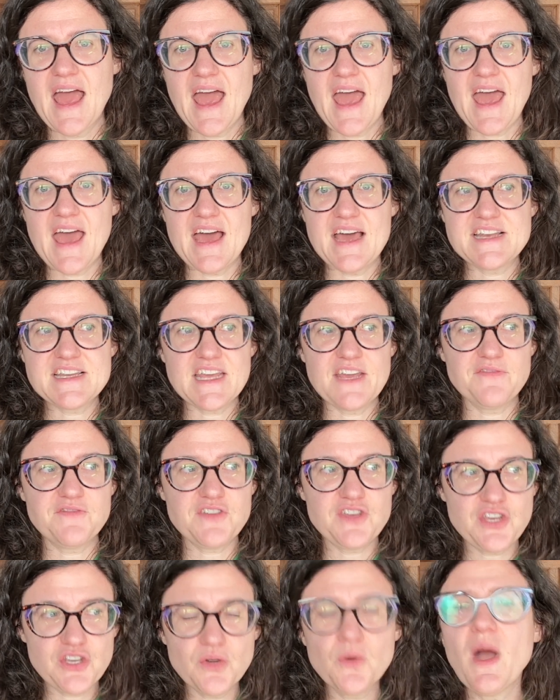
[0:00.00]
And if
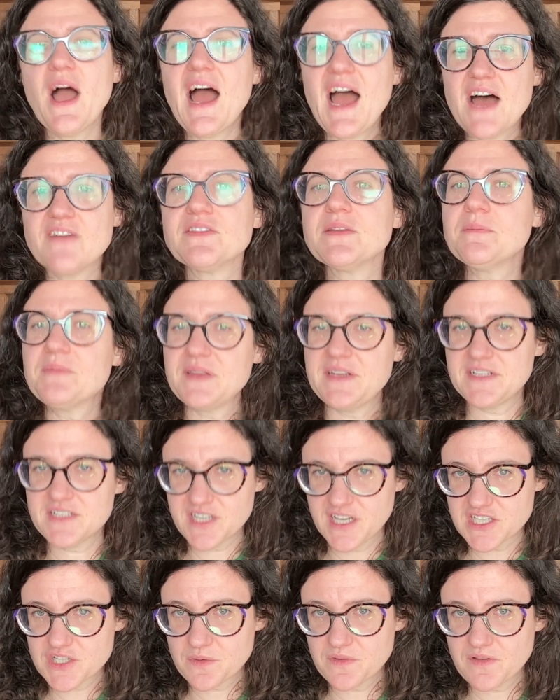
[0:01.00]
you haven't been in
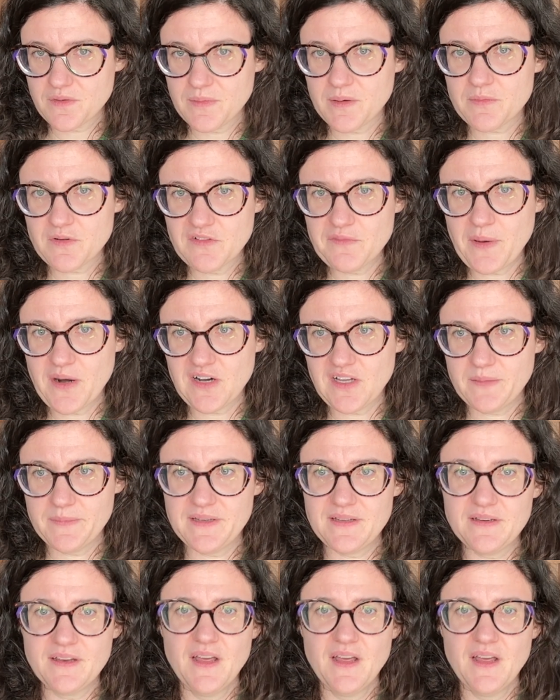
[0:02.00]
touch with your member of parliament,